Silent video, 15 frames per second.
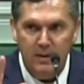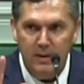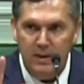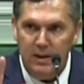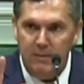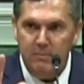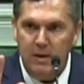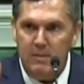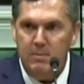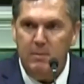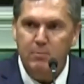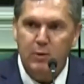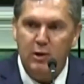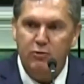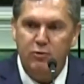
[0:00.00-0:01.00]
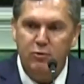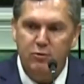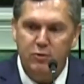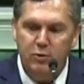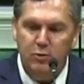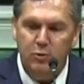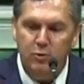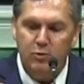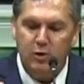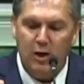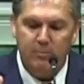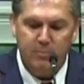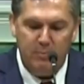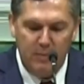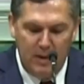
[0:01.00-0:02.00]
It may be pressure to
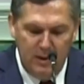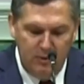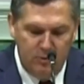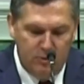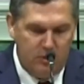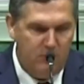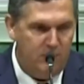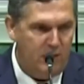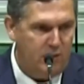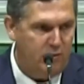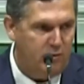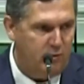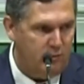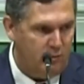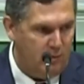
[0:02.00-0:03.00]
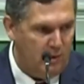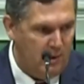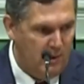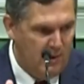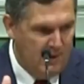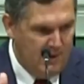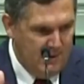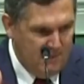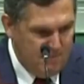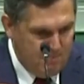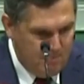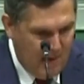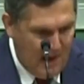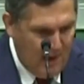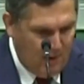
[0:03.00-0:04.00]
compromise your convictions, or to
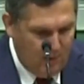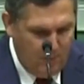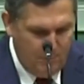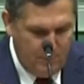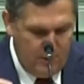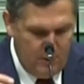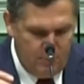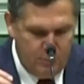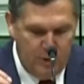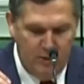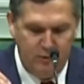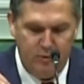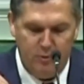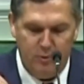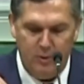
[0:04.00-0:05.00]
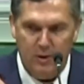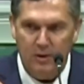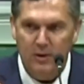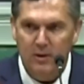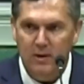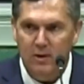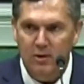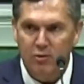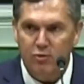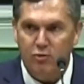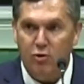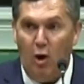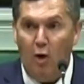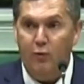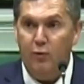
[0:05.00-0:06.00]
bow to peer pressure, or to
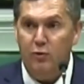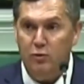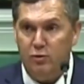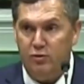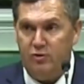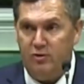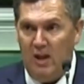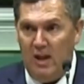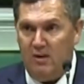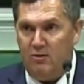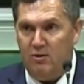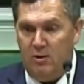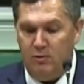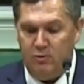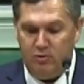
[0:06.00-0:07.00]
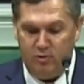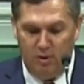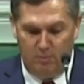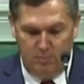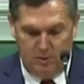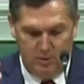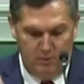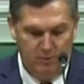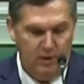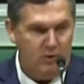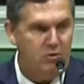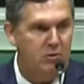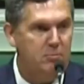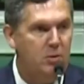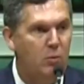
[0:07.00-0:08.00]
soften your stance on some
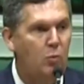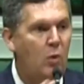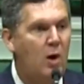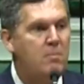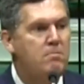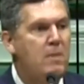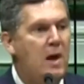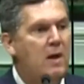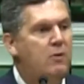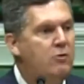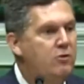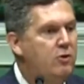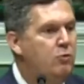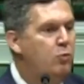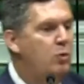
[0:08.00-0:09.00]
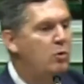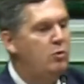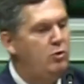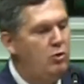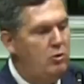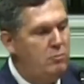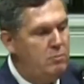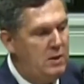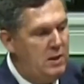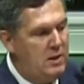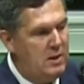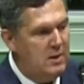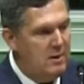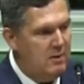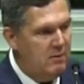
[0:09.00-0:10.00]
conviction. But what matters is, will you be
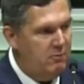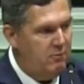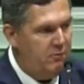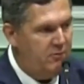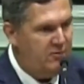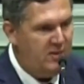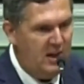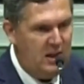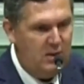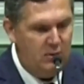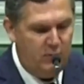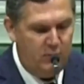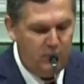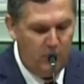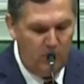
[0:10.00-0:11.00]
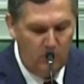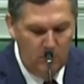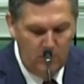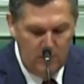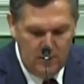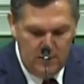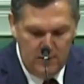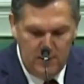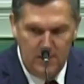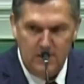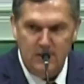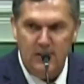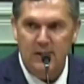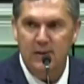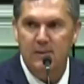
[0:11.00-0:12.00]
faithful
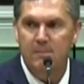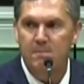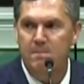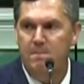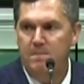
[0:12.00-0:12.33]
in the end?